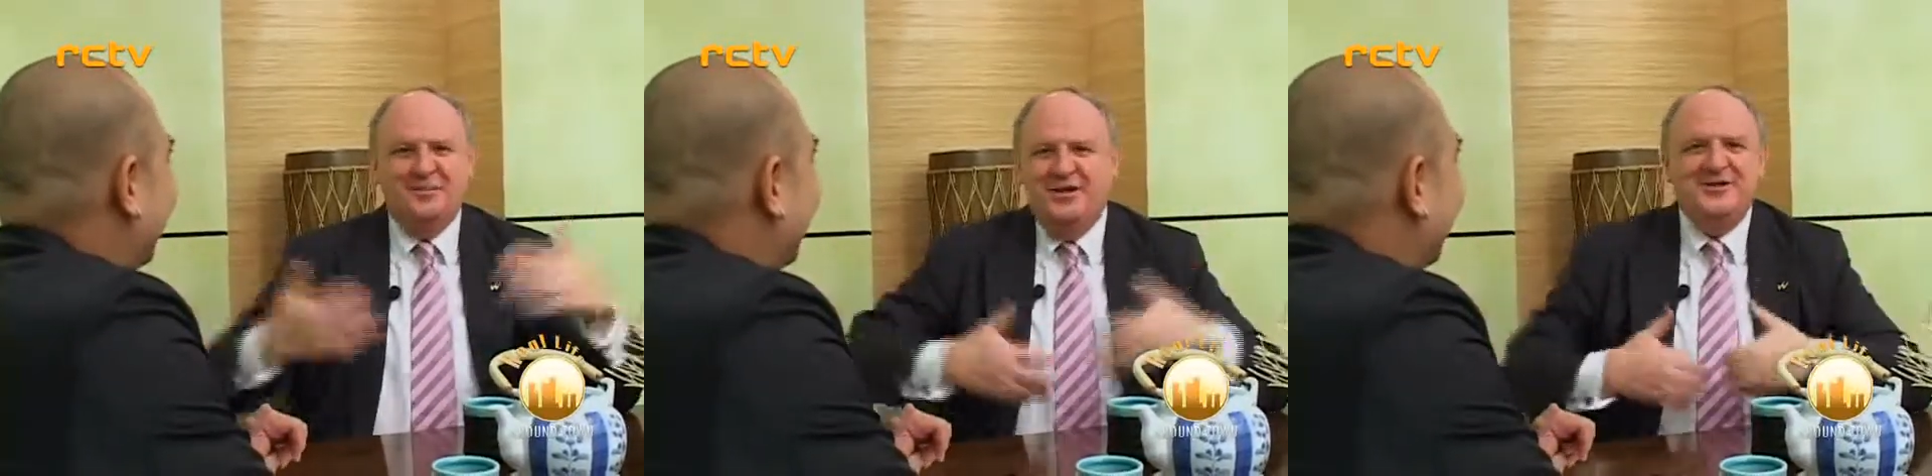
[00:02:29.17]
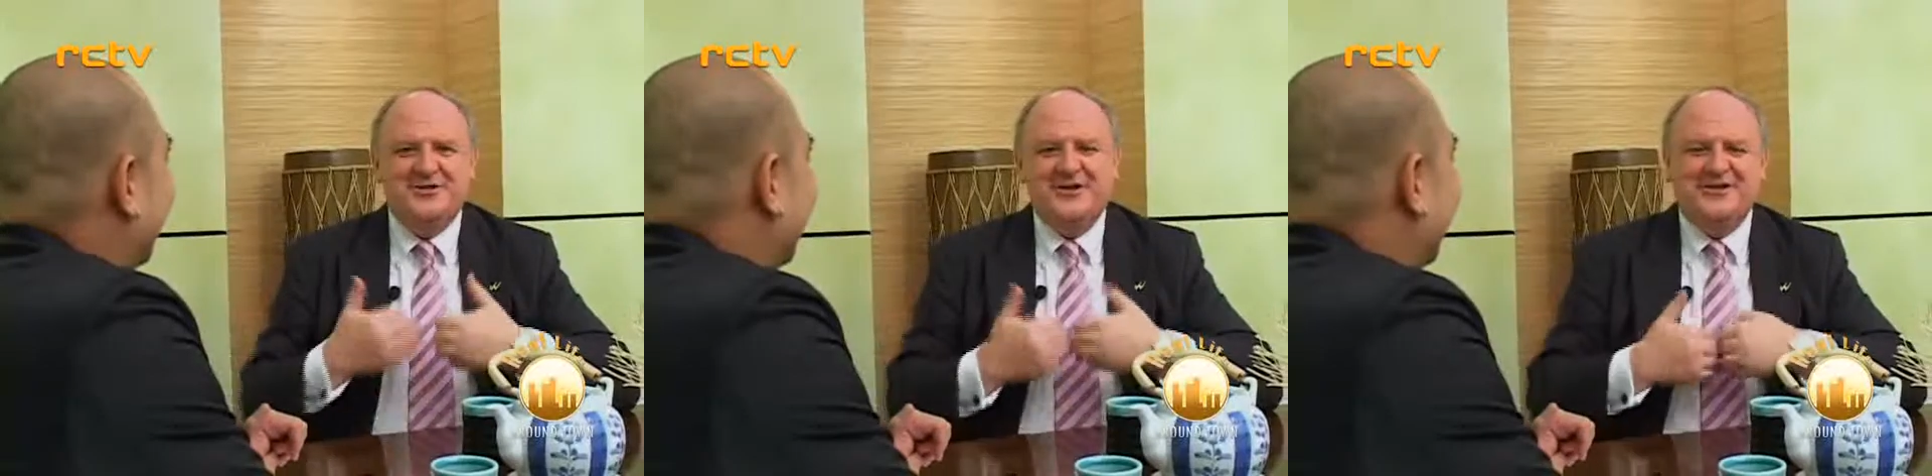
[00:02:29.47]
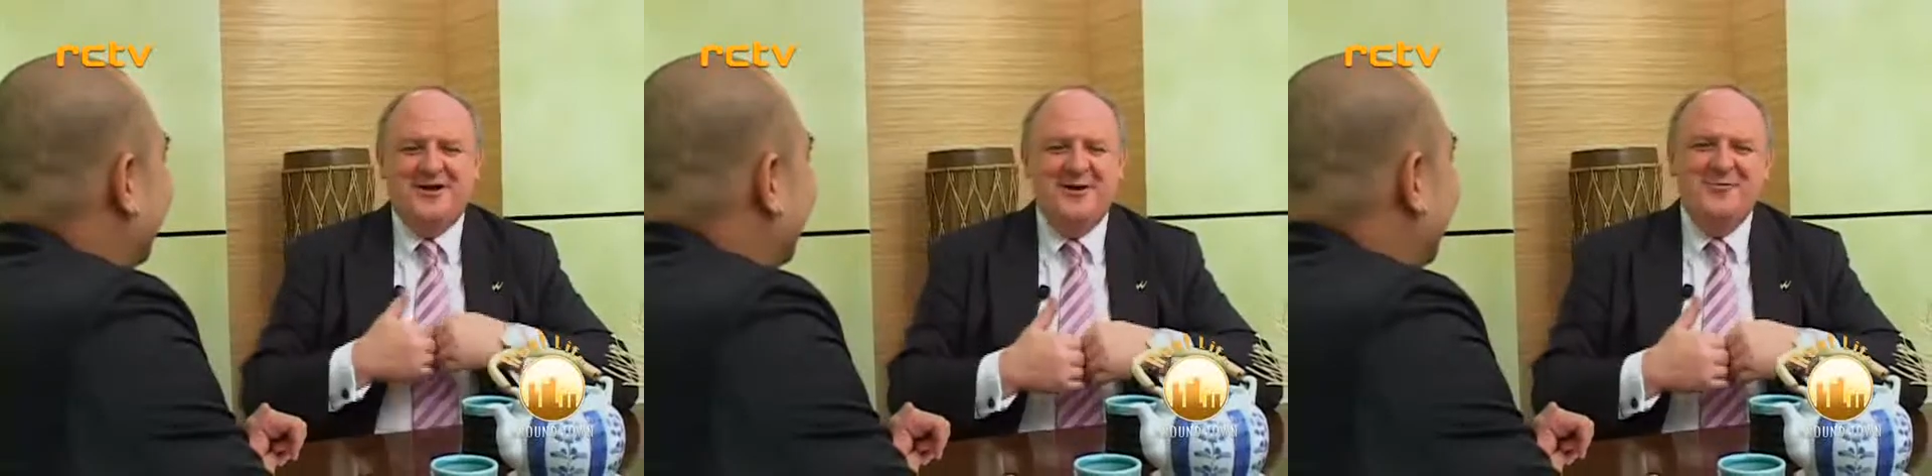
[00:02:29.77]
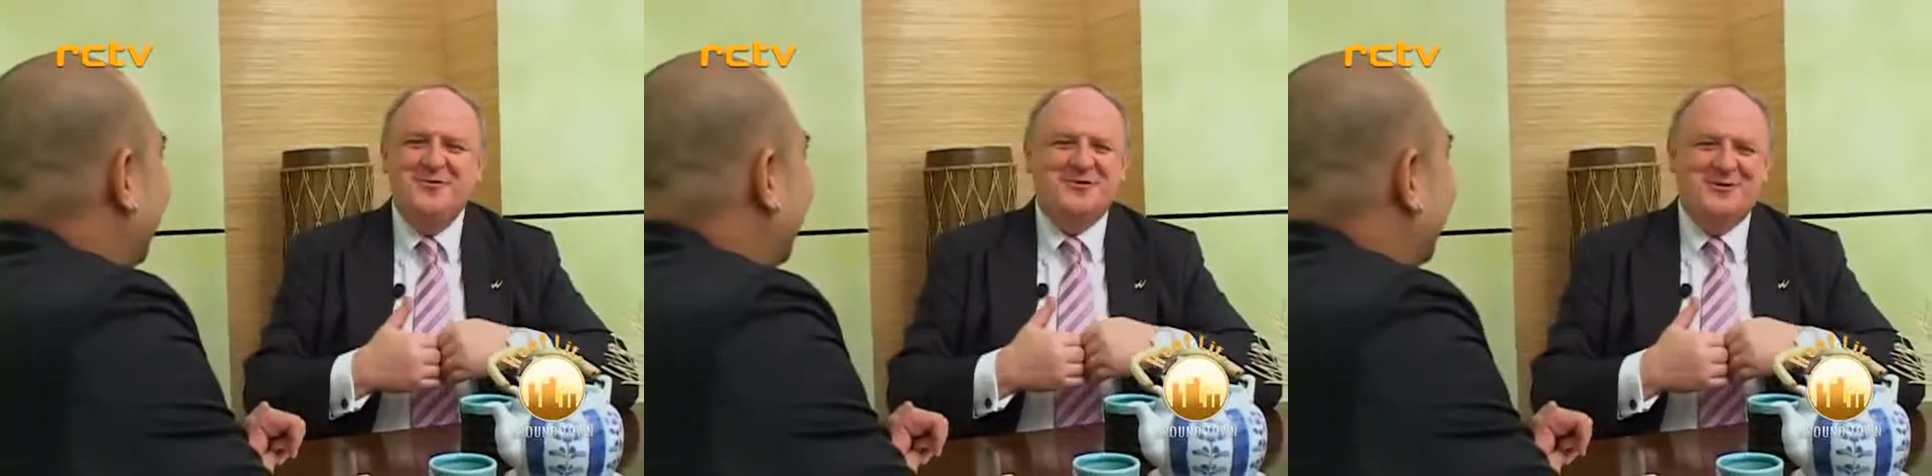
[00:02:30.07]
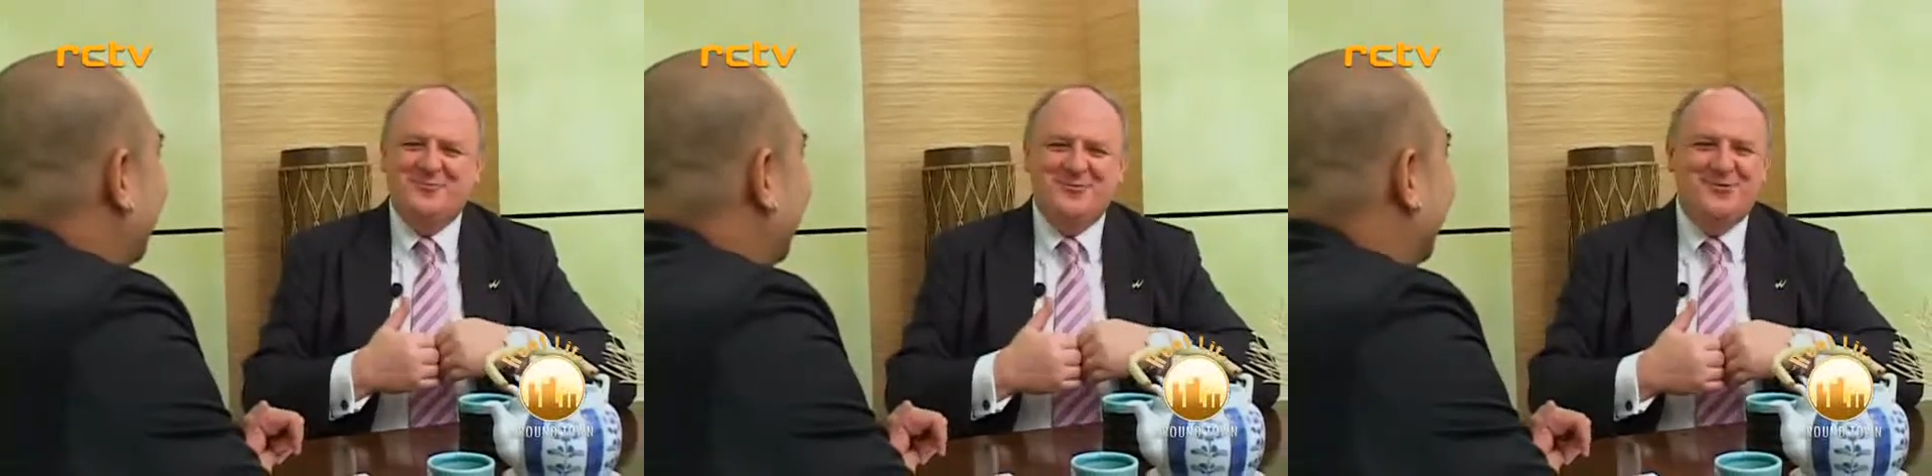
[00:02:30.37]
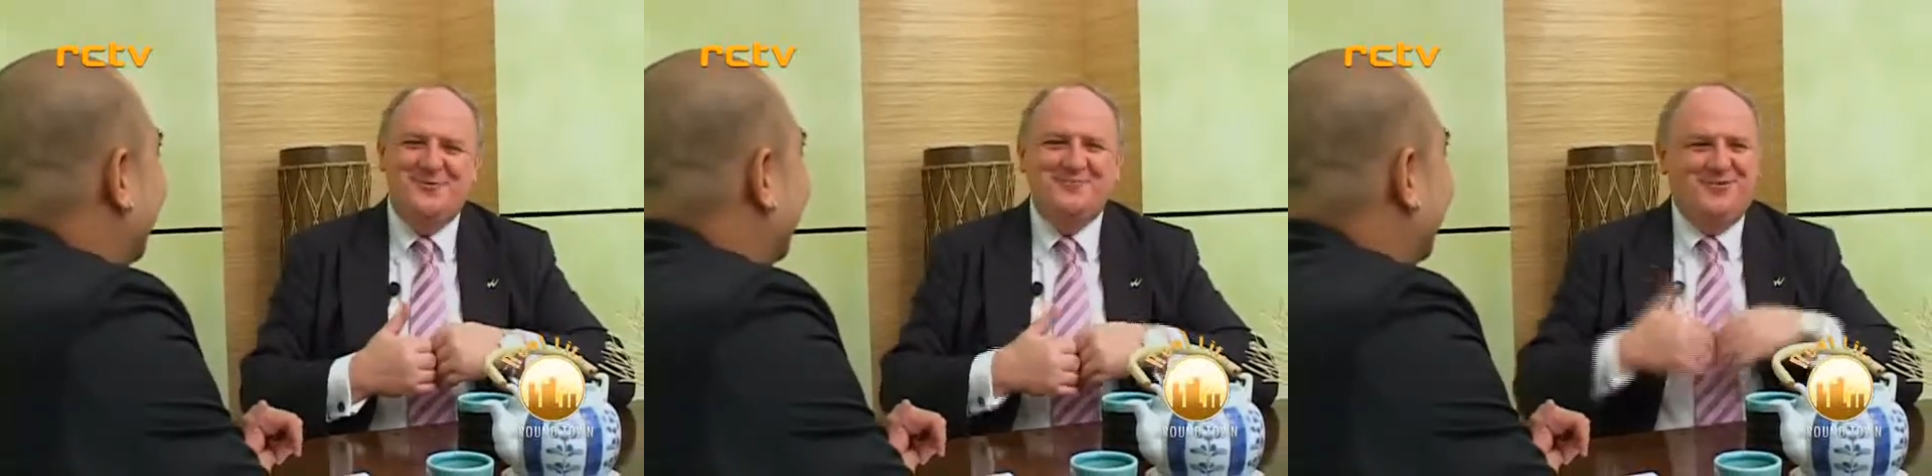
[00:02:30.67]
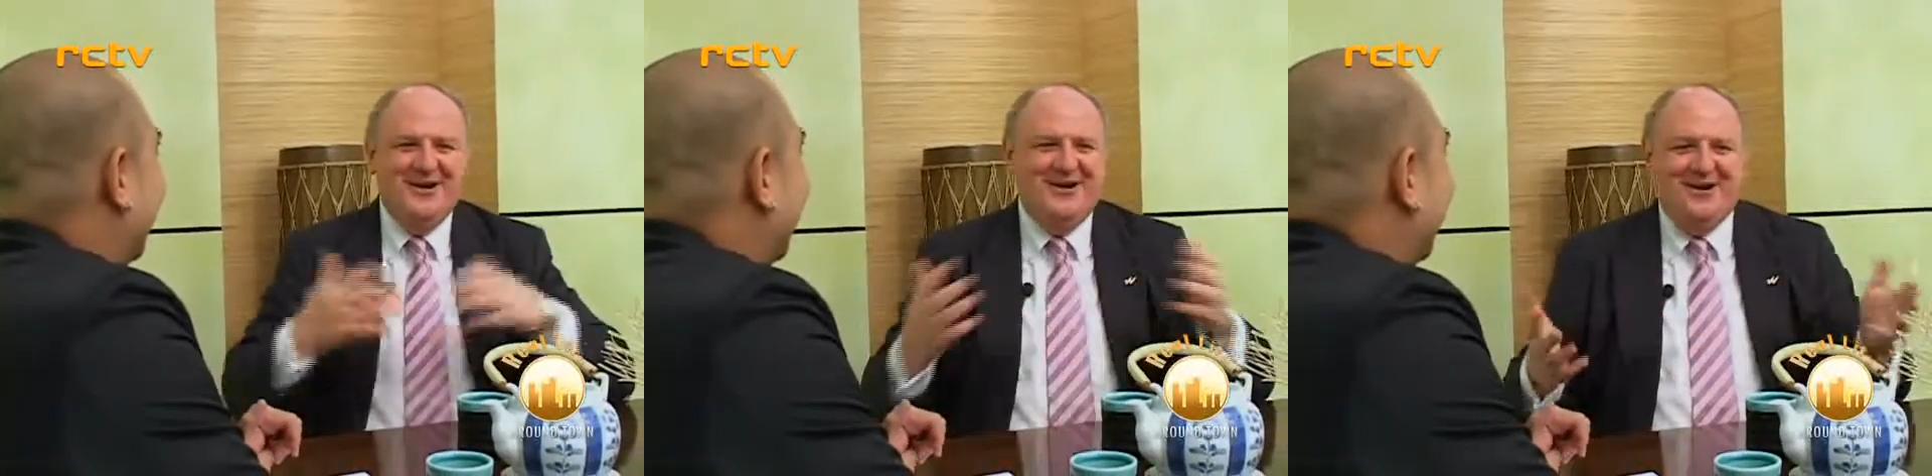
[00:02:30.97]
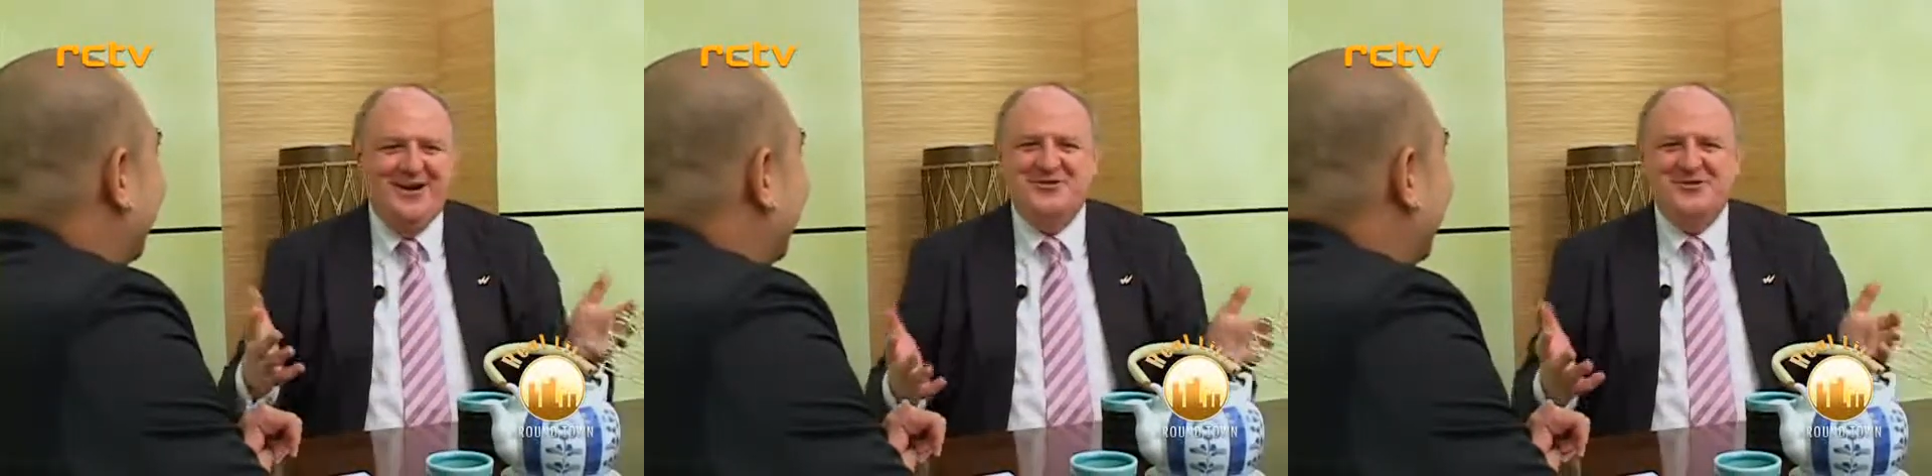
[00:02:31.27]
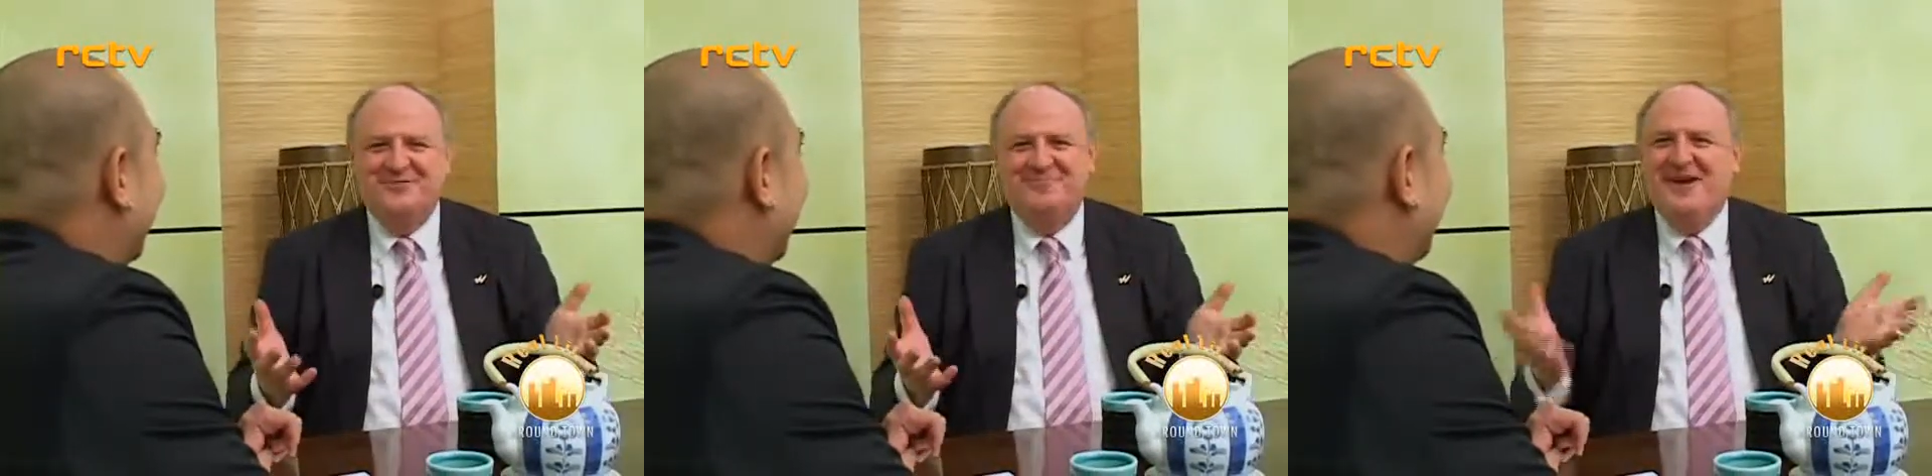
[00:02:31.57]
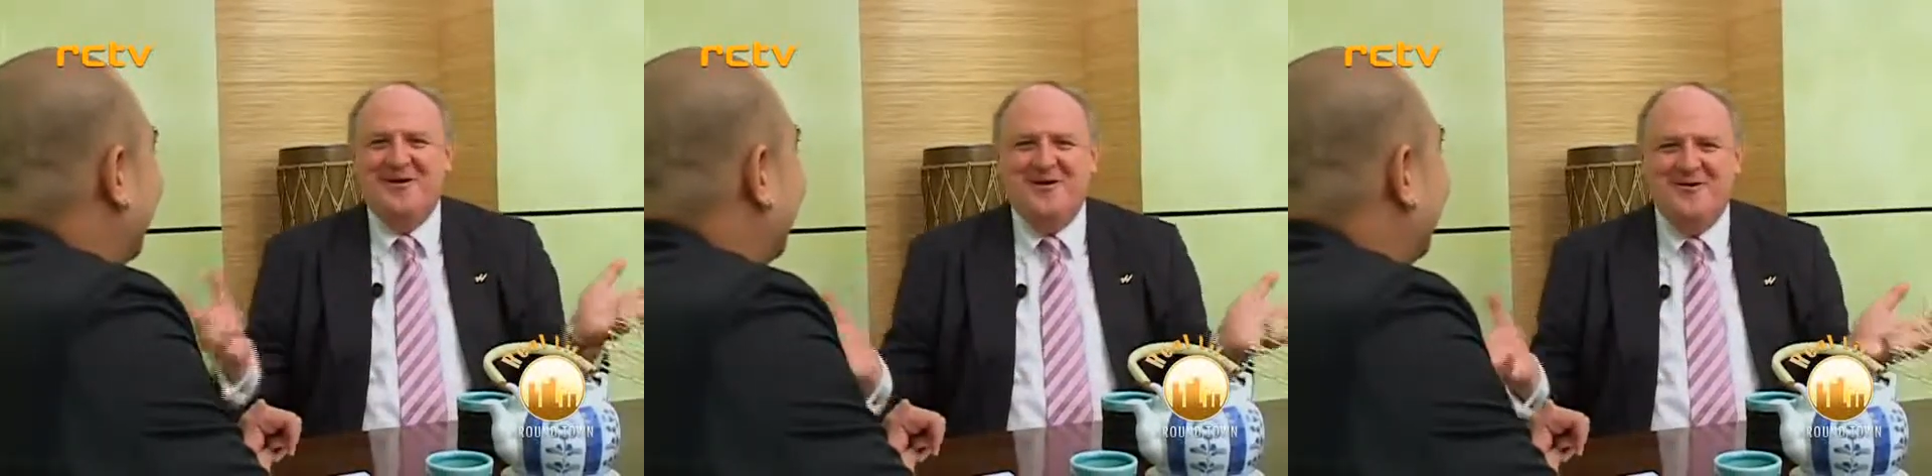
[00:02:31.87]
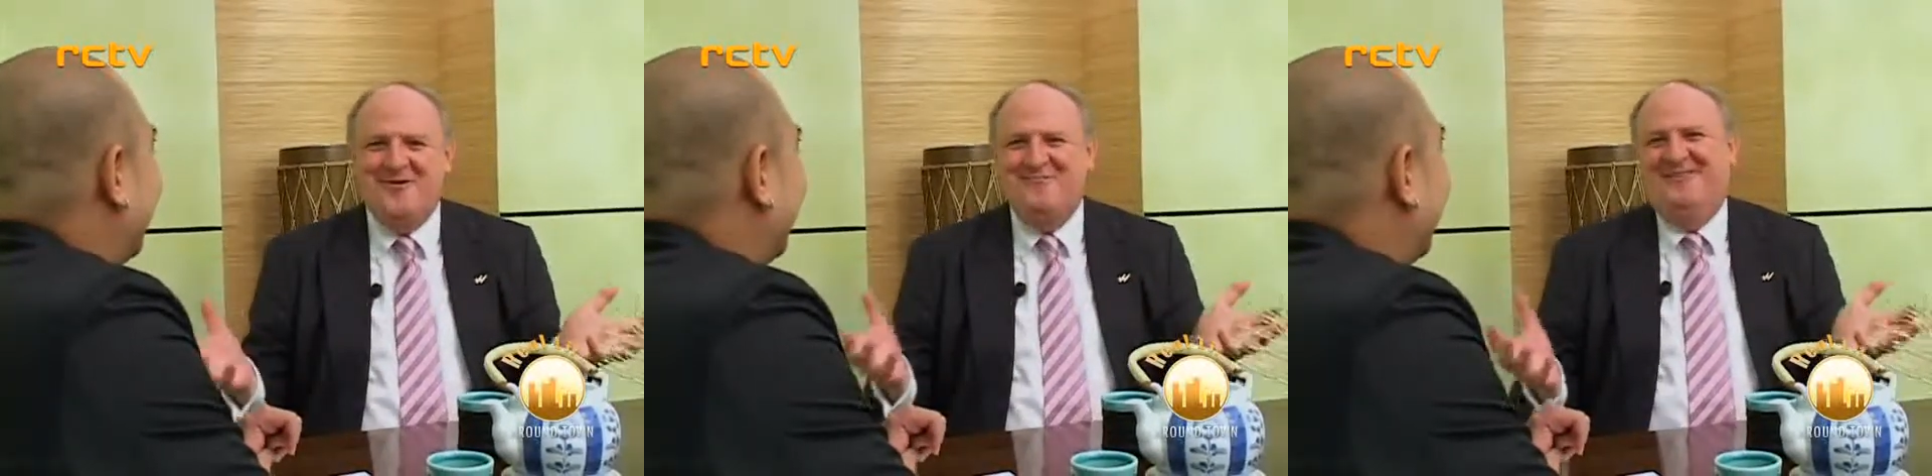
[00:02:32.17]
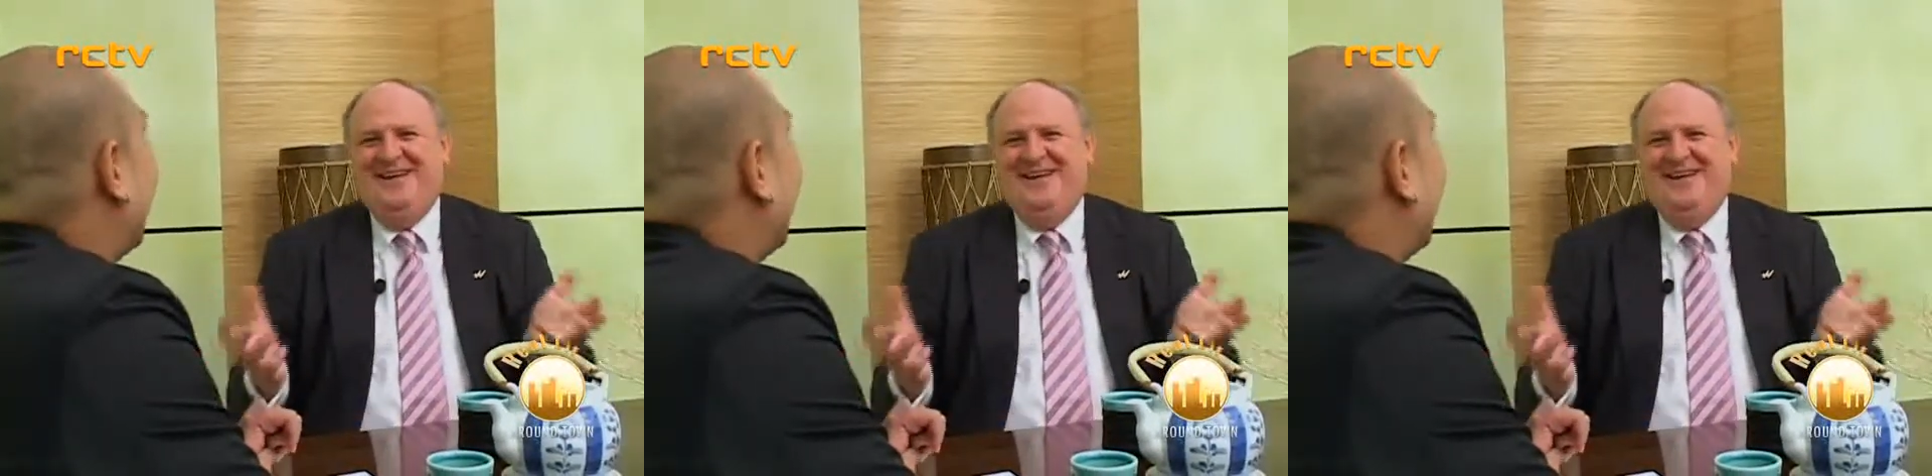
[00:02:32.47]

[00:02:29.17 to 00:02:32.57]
Please just come to Cebu and bring a lechon back home.